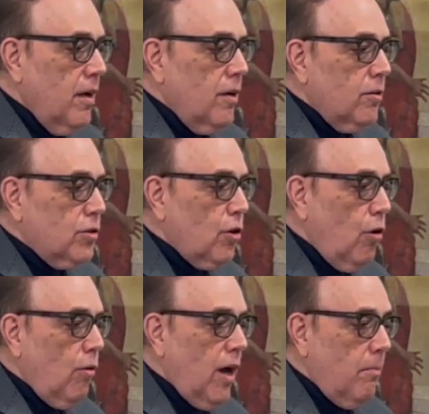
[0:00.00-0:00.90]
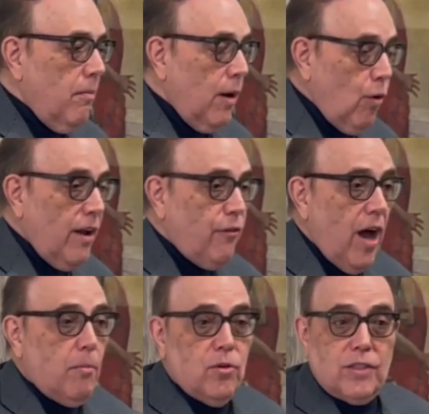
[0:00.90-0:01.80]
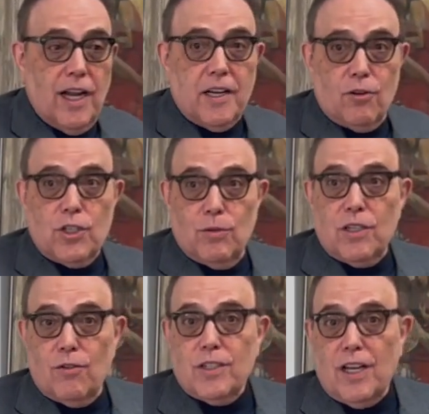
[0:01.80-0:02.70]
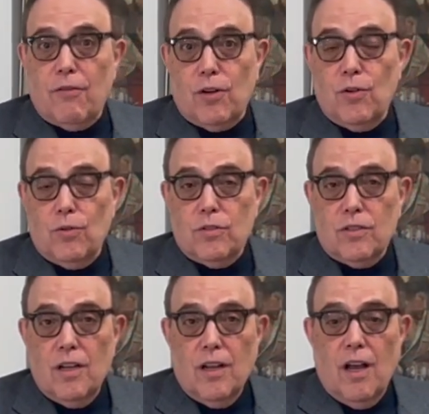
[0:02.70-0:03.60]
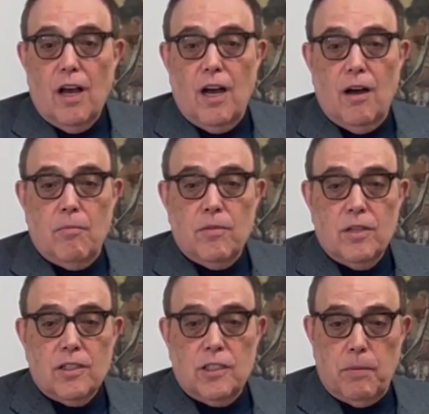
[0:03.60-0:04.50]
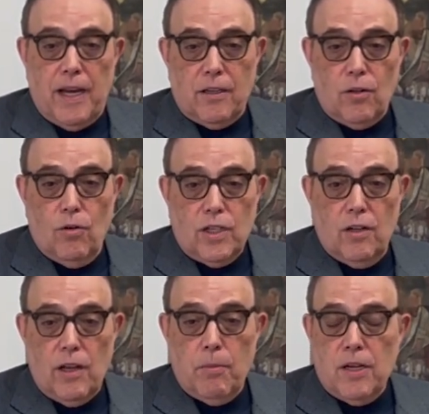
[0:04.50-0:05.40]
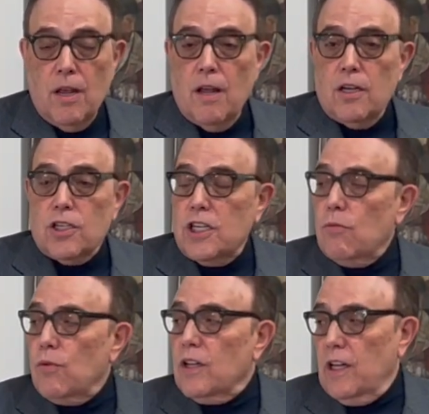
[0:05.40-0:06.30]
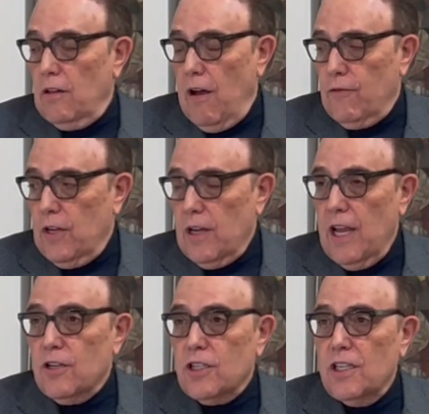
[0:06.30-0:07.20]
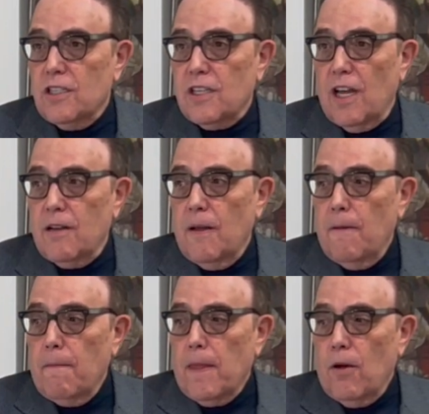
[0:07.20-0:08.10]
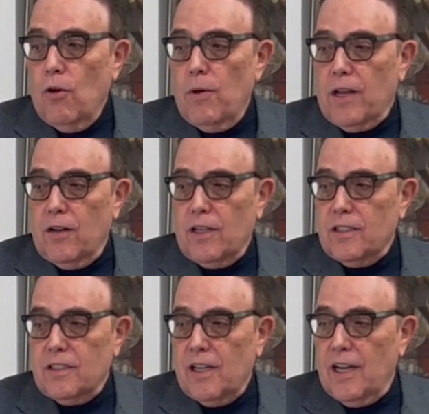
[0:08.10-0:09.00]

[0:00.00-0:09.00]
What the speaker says: so my wife, Alma, who's not here, she was here this afternoon. She's back at the hotel now, but she really loved it. And she said, oh my goodness,